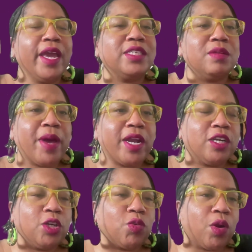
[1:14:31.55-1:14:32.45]
Is it
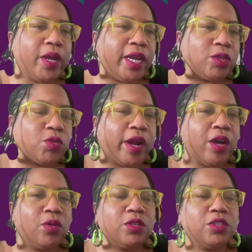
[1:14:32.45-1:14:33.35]
better to grow in
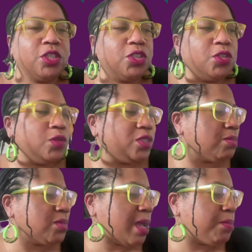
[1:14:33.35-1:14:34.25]
ground, or should you use
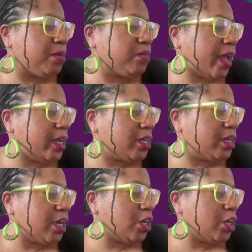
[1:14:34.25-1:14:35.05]
some type of like